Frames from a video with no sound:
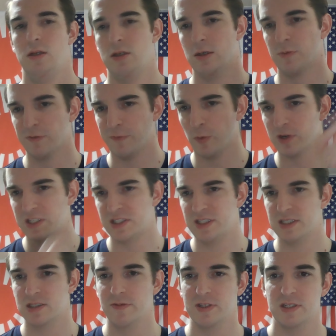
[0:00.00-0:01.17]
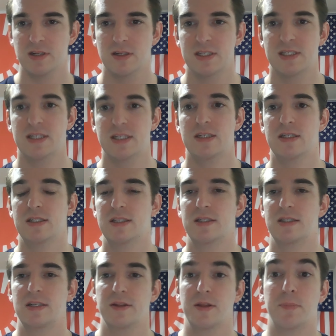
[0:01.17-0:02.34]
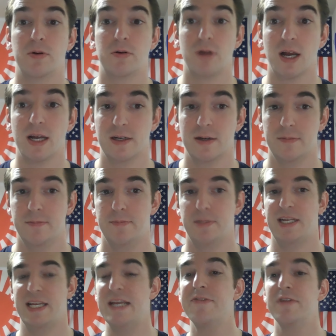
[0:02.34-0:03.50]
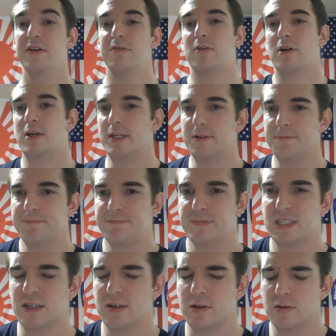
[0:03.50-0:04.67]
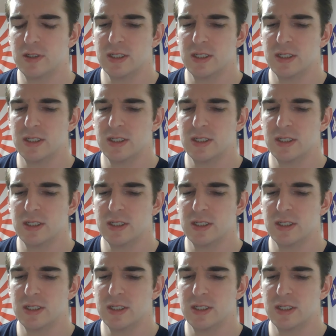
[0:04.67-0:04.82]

Number 46 on this list is The Pariah by Anthony Ryan. Now,